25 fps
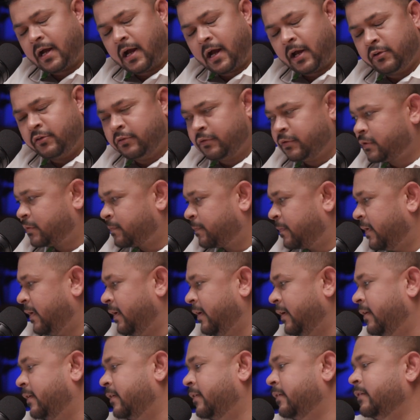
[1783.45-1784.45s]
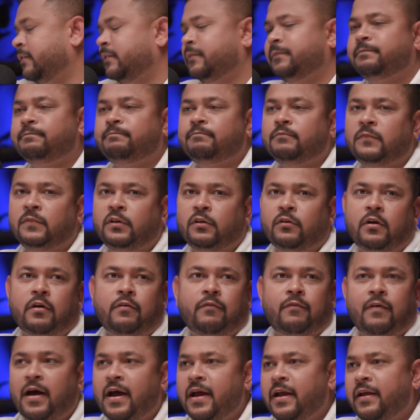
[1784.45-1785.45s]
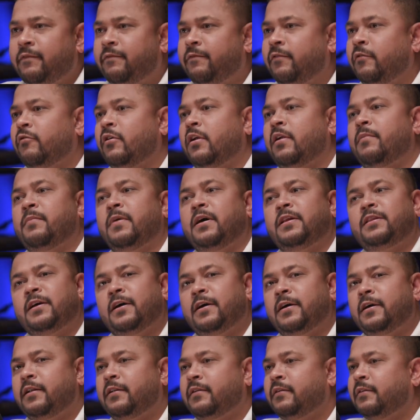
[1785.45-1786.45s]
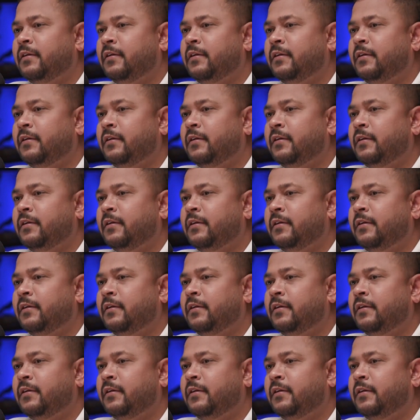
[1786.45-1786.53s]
how you speak. You're a wife, you're a mother.